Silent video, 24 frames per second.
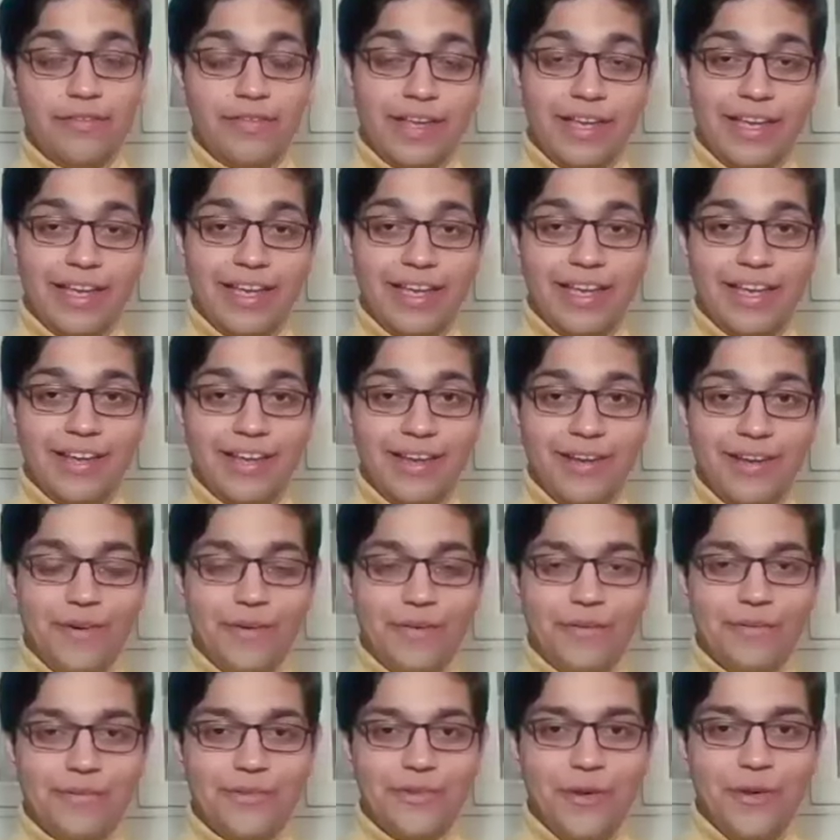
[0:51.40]
the
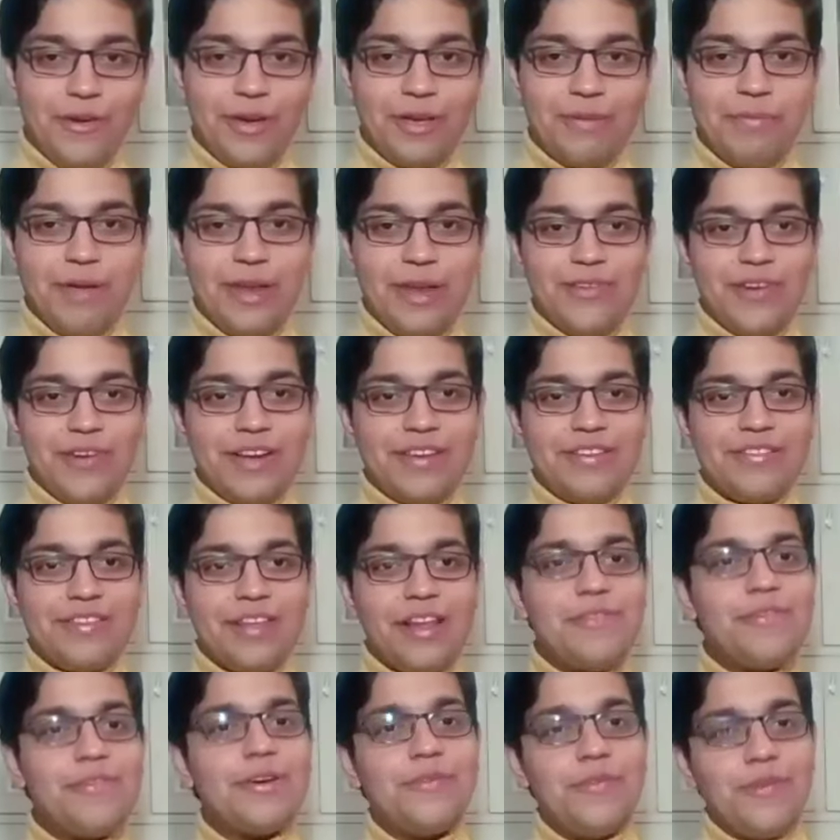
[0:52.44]
documentary
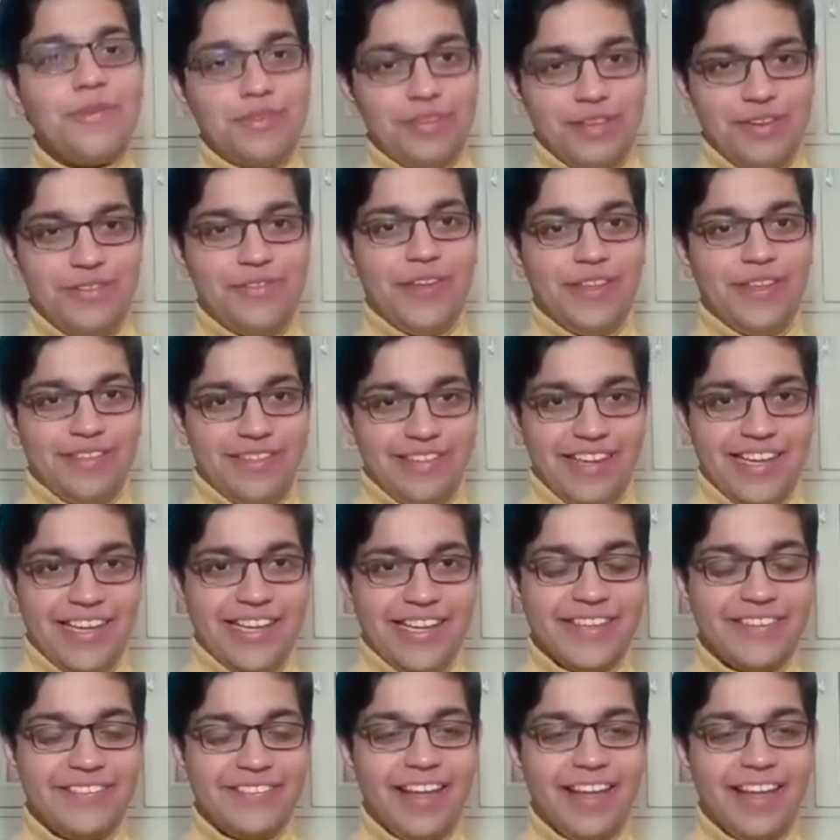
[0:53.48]
itself, it was interesting.